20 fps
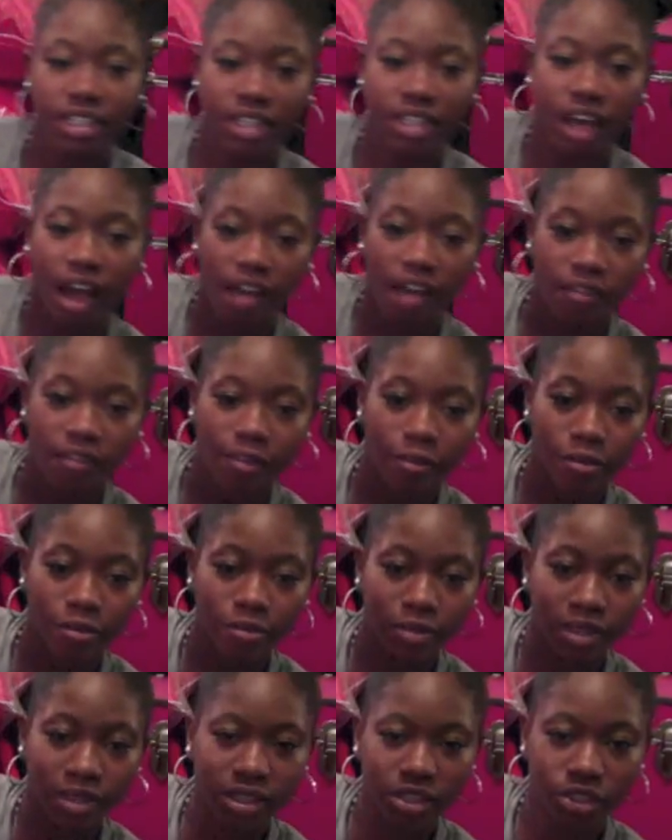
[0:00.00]
I have a Room
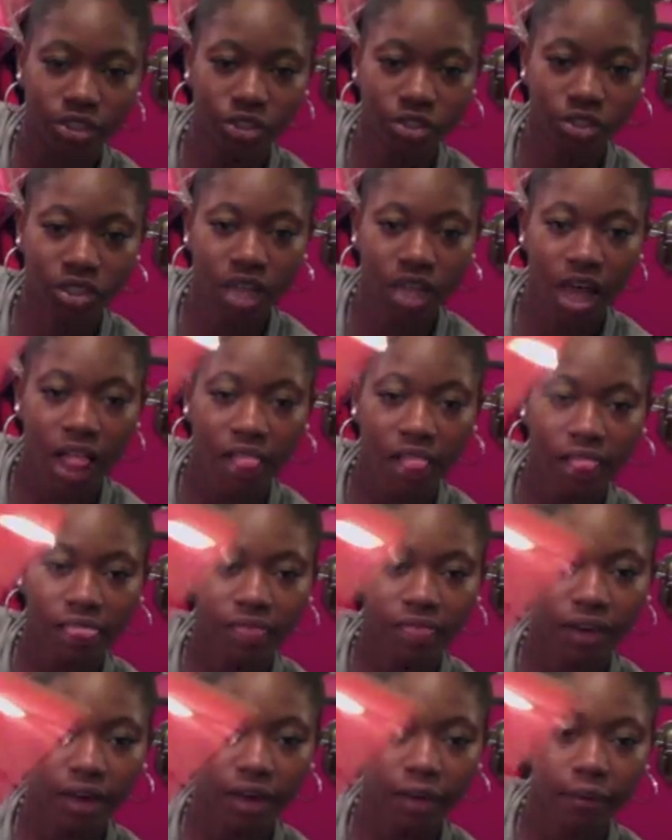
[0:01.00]
Essentials
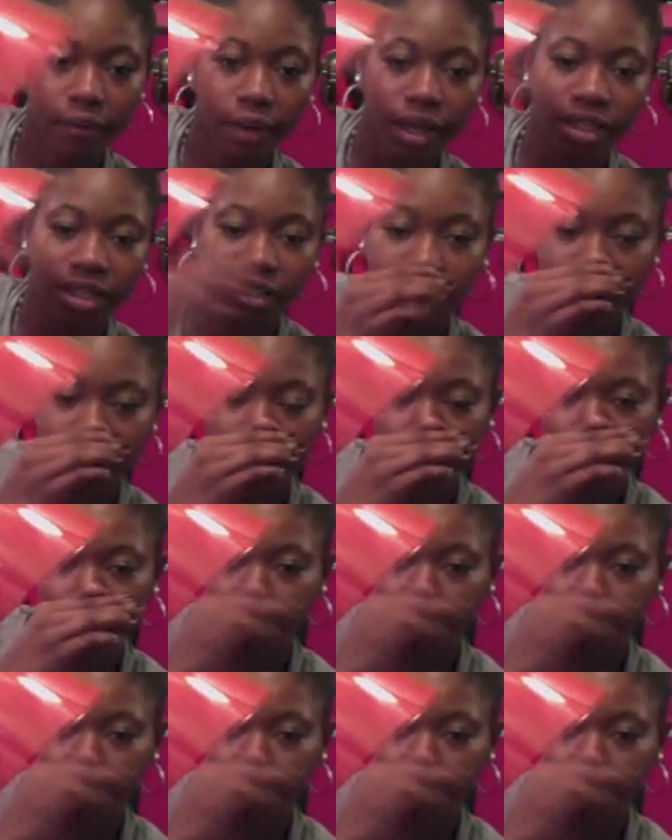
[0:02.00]
lamp. I still need to get